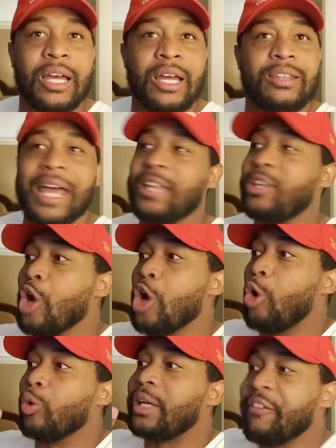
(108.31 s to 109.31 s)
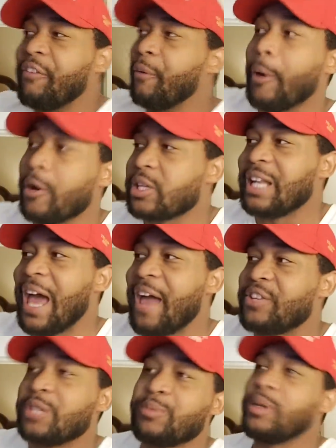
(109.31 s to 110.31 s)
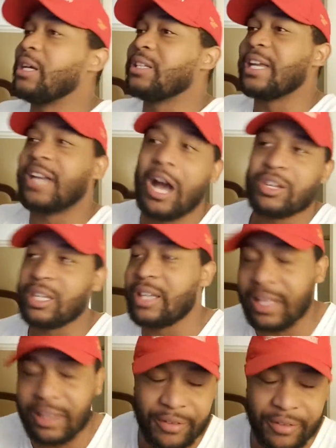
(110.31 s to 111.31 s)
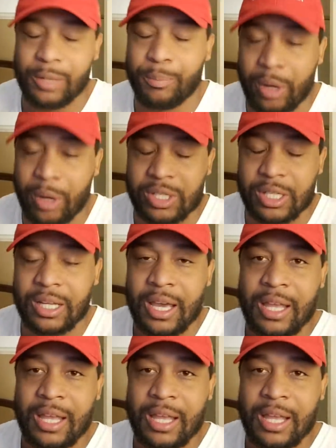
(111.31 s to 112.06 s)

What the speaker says: that you don't give a person life just because they caused the death of another person.